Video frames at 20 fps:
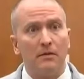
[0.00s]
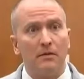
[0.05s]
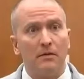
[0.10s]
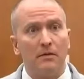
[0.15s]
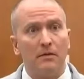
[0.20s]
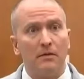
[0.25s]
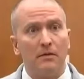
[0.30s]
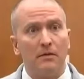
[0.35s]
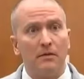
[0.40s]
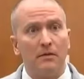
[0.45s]

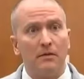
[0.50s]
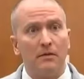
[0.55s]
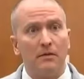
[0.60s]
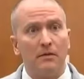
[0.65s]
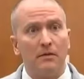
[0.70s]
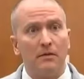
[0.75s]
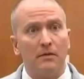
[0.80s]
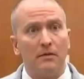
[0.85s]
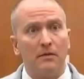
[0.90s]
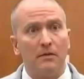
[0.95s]

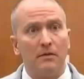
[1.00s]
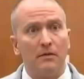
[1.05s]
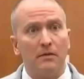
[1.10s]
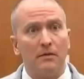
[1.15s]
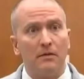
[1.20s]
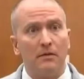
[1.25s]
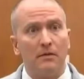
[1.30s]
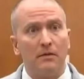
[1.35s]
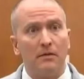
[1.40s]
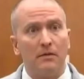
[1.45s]

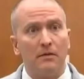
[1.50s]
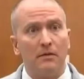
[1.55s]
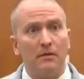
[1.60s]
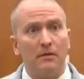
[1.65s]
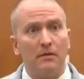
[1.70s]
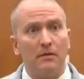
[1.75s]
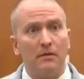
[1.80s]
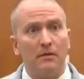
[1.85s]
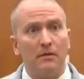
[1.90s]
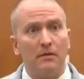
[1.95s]

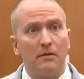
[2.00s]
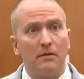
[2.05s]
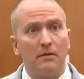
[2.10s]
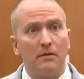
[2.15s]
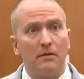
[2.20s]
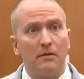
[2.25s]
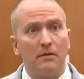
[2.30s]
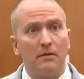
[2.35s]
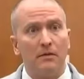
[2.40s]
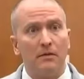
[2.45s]

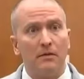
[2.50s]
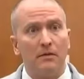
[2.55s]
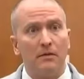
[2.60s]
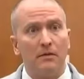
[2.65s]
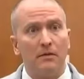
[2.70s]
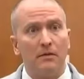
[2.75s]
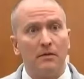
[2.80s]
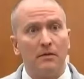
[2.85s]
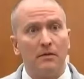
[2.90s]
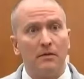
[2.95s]

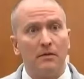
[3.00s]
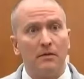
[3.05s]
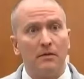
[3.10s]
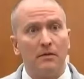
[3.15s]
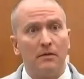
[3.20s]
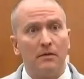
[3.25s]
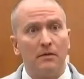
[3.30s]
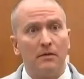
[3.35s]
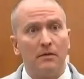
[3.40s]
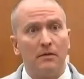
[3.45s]

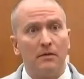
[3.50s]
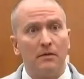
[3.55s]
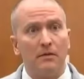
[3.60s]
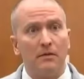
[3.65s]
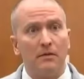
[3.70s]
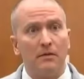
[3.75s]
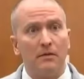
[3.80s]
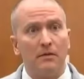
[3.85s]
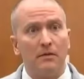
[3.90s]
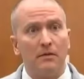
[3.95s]

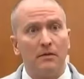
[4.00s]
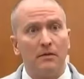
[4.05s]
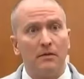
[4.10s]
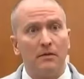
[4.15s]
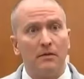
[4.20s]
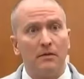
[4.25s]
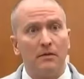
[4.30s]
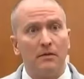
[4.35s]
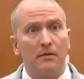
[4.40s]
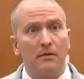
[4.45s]

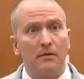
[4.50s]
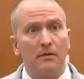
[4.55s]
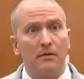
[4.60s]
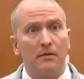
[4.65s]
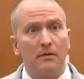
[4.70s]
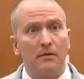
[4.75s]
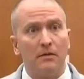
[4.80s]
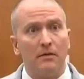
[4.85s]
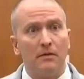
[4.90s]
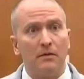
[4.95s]

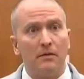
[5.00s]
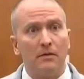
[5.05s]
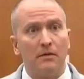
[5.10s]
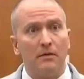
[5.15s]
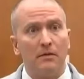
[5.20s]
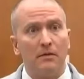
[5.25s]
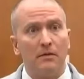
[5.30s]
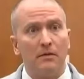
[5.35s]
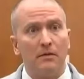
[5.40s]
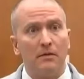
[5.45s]

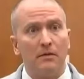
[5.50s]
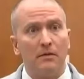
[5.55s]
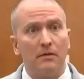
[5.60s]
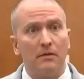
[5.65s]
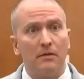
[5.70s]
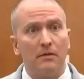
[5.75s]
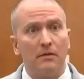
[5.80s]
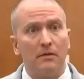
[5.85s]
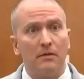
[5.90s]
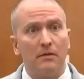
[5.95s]

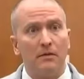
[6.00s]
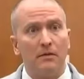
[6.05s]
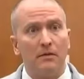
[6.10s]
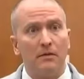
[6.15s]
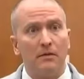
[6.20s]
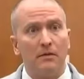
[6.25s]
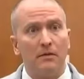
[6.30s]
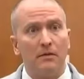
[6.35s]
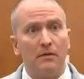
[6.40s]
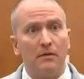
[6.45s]

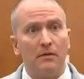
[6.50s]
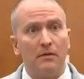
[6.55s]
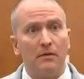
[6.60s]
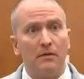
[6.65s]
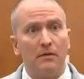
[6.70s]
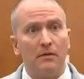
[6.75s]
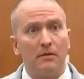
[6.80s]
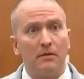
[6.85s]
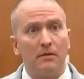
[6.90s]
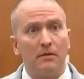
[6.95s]

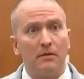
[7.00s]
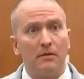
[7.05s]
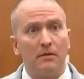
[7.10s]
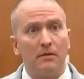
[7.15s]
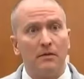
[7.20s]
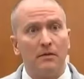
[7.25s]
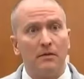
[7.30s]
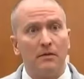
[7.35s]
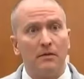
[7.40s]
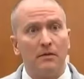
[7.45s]

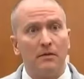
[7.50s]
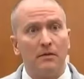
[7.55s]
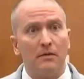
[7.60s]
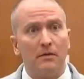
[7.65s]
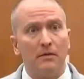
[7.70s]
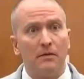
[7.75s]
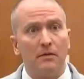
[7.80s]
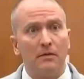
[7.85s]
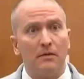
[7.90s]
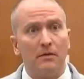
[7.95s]
(no lip movement)